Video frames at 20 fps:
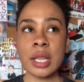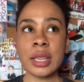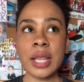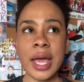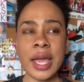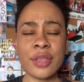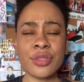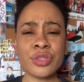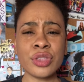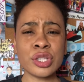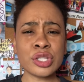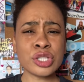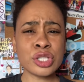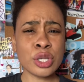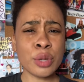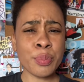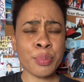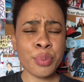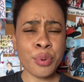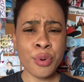Like, the
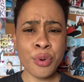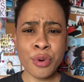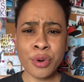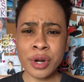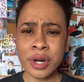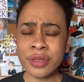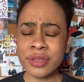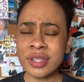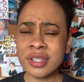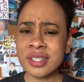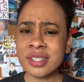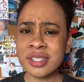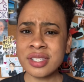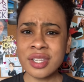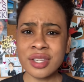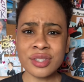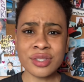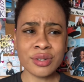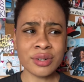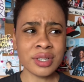support, the
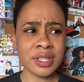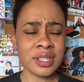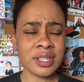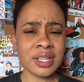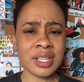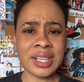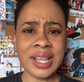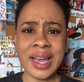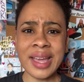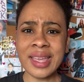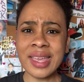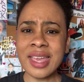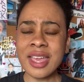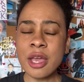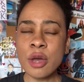sisterhood, like,